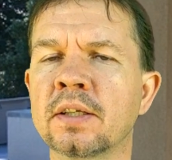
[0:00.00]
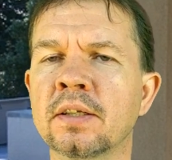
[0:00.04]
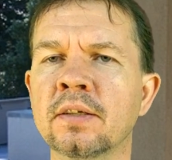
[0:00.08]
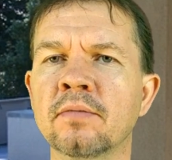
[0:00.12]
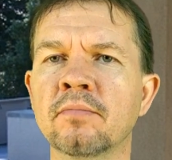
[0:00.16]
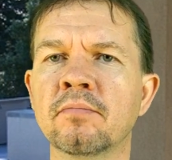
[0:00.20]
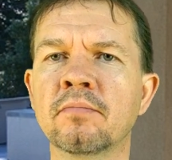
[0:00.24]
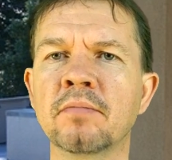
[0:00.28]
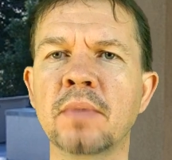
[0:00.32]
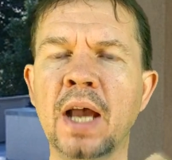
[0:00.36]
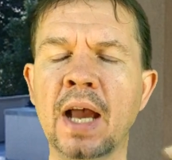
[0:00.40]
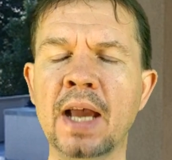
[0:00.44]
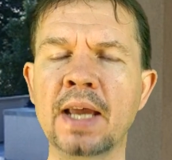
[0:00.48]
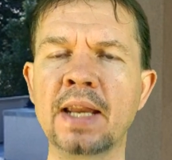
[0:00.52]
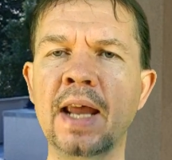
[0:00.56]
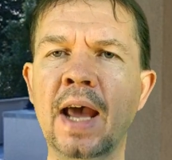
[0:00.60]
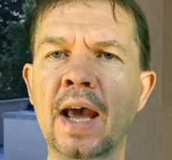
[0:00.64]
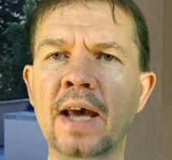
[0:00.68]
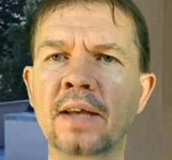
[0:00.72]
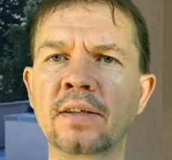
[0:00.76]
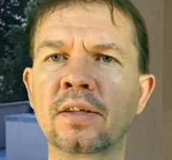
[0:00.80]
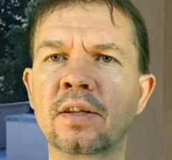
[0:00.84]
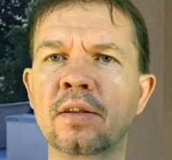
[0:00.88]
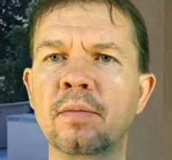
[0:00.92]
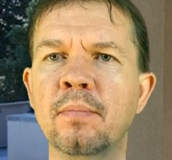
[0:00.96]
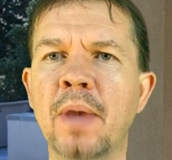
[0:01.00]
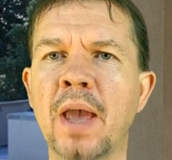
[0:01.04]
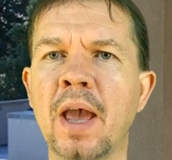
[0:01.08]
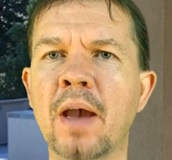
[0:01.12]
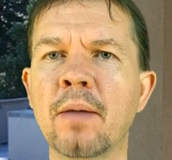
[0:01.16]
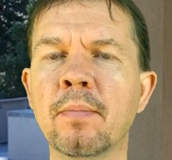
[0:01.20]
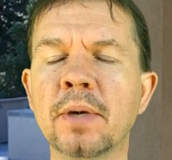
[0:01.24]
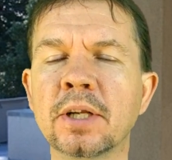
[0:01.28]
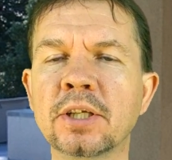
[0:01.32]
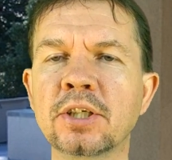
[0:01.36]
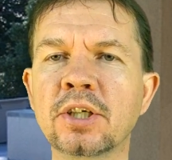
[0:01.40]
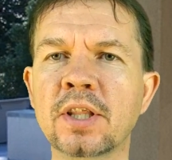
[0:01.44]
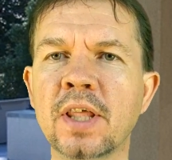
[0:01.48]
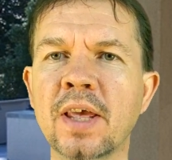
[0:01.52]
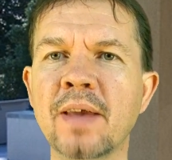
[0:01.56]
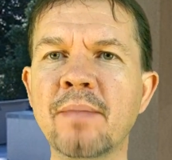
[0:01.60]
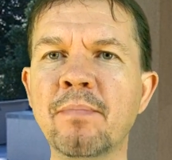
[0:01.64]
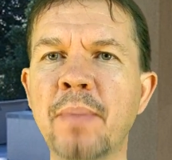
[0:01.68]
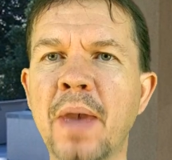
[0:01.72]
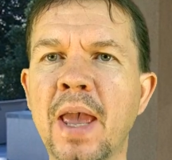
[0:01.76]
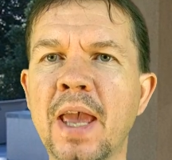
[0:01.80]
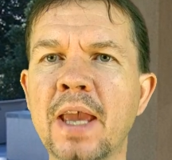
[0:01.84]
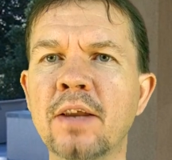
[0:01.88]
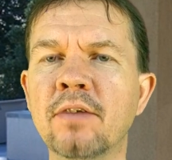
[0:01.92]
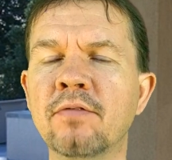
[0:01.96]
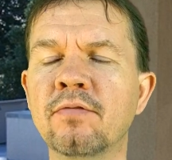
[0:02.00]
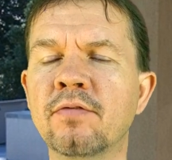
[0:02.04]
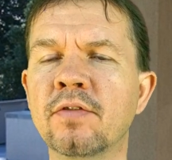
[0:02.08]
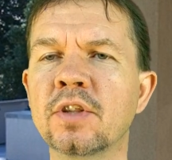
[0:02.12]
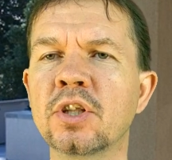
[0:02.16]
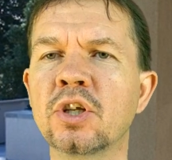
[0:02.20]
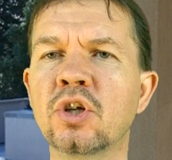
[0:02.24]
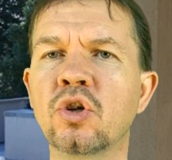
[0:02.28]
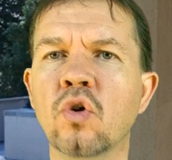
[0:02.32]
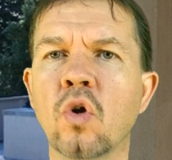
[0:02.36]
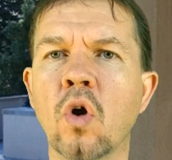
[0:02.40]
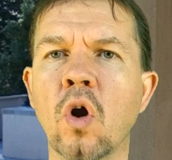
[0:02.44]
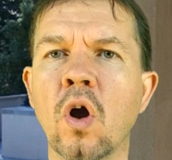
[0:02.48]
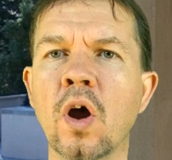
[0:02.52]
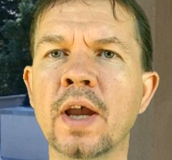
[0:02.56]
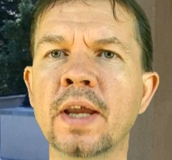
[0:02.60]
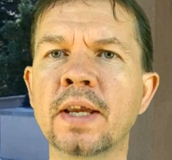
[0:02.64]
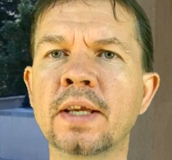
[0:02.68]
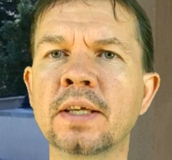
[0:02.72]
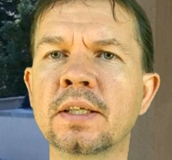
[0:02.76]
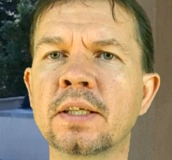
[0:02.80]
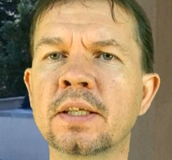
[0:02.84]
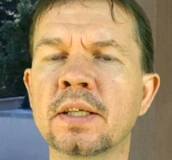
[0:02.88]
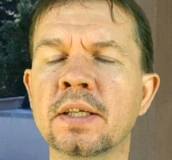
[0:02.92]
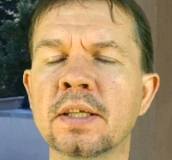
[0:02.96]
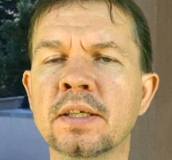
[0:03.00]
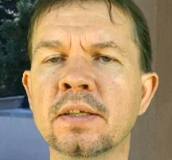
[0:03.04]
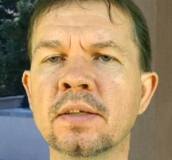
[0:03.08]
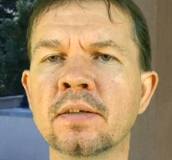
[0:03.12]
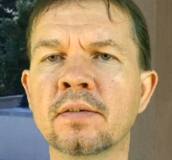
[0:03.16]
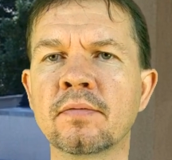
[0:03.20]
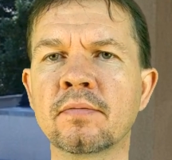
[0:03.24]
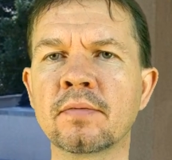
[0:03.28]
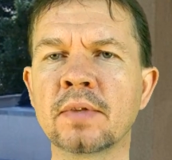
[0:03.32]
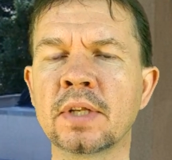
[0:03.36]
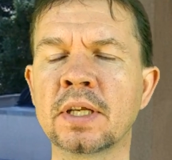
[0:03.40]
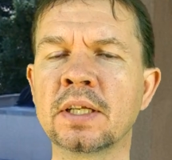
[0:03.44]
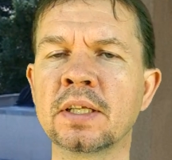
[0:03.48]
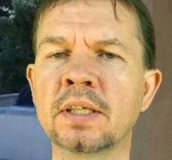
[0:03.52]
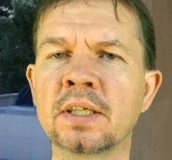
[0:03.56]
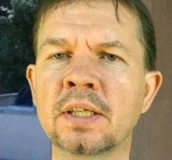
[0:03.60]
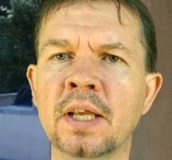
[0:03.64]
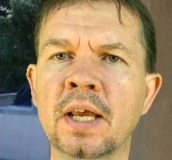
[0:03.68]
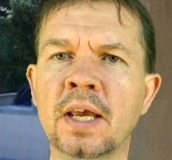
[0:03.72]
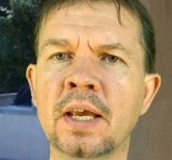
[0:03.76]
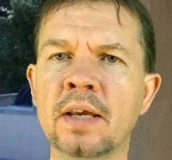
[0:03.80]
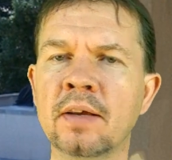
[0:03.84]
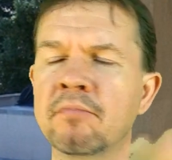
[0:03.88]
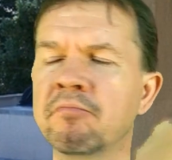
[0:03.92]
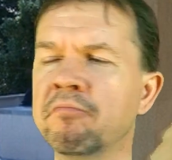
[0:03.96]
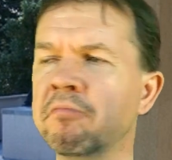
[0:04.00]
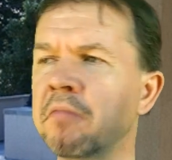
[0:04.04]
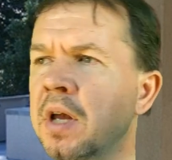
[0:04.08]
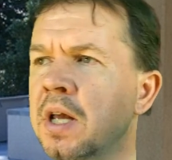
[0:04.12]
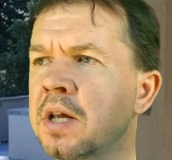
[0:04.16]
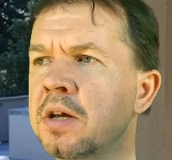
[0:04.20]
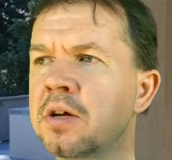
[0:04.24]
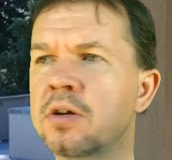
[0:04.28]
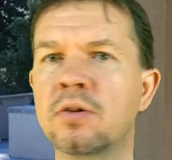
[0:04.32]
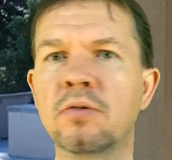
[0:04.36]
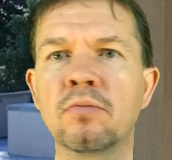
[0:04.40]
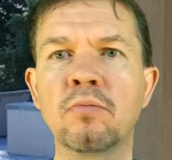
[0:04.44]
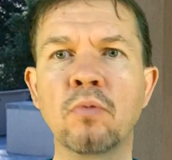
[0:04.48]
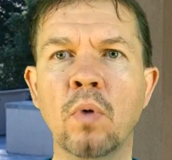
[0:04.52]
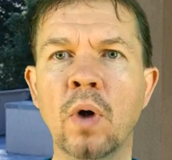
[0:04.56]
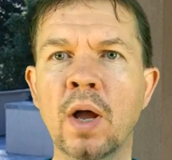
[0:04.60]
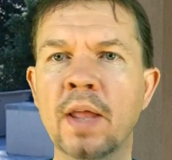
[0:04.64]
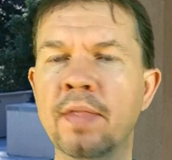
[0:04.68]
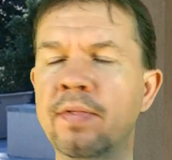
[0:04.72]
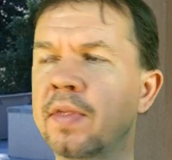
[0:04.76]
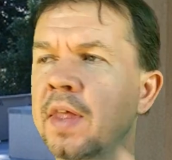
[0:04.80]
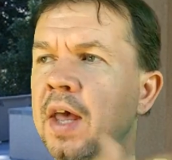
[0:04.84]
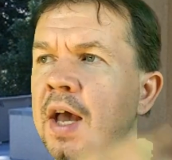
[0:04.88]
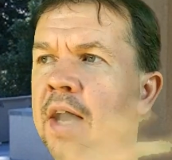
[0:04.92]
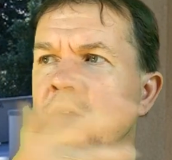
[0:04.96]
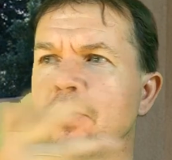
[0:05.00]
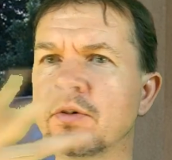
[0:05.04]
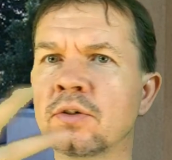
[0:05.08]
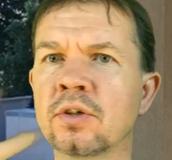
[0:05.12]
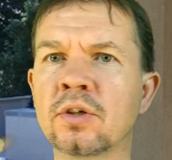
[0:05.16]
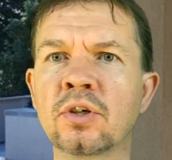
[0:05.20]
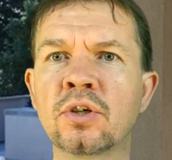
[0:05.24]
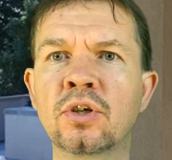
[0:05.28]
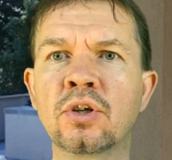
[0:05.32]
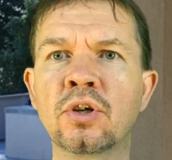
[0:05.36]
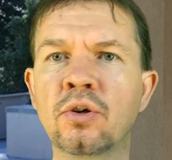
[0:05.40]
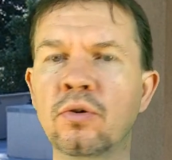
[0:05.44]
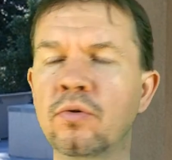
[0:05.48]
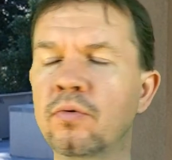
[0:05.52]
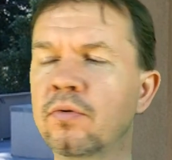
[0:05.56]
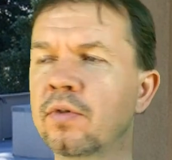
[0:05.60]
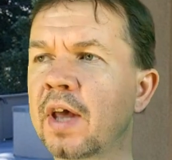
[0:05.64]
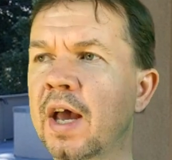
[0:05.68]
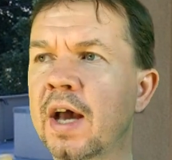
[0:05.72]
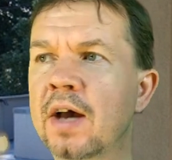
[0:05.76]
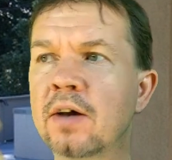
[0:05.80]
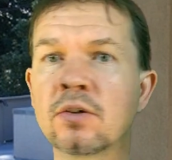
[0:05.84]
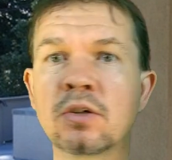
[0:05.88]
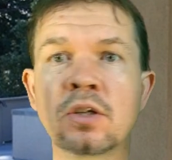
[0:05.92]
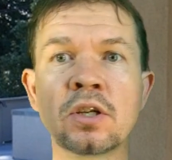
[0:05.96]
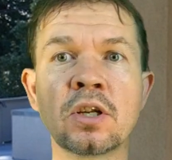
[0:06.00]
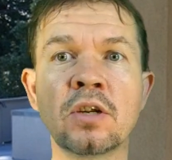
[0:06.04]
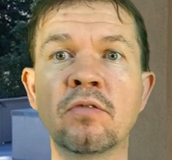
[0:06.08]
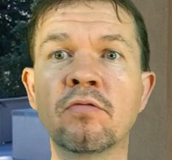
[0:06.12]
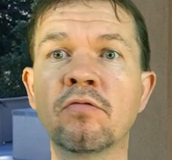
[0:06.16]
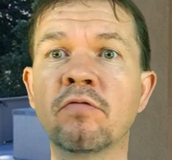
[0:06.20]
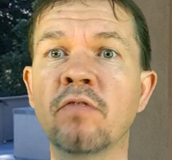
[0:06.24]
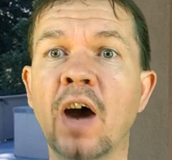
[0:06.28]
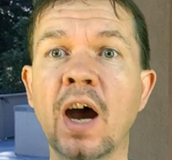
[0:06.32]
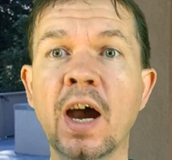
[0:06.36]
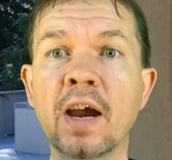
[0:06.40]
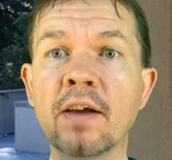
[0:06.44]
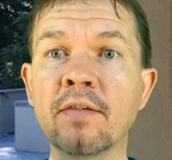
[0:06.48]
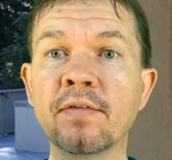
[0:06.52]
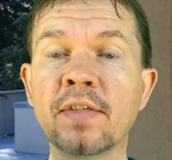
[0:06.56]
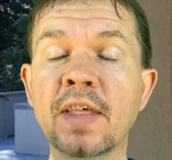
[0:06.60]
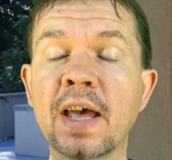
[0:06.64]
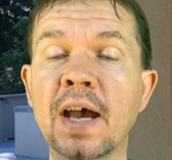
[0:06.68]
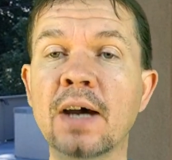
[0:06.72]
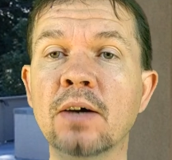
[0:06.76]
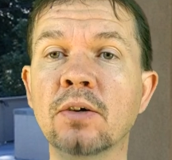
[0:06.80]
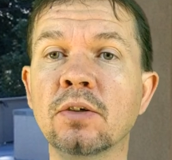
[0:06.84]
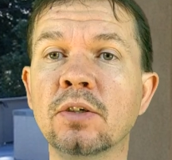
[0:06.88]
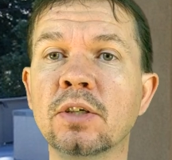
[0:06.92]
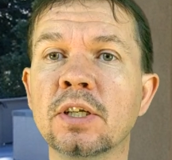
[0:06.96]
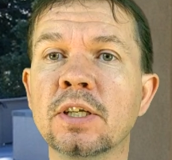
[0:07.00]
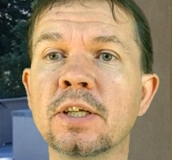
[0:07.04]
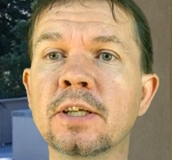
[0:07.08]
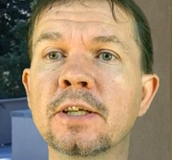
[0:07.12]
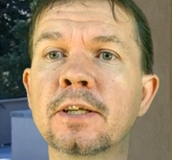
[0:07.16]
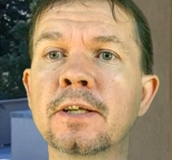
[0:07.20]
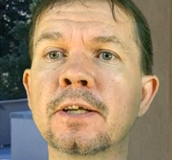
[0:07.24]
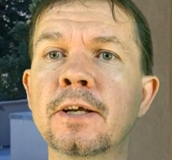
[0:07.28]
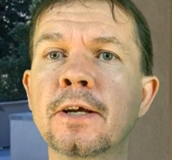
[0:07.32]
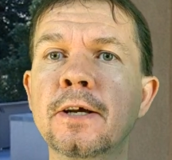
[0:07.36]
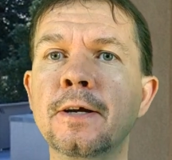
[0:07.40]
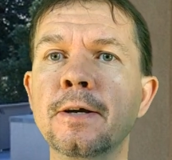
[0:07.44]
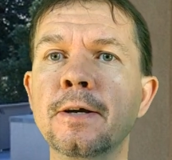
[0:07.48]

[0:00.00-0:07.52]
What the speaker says: And I'd ask them how much they paid for the drawings, and they'd say $1,000, $2,000,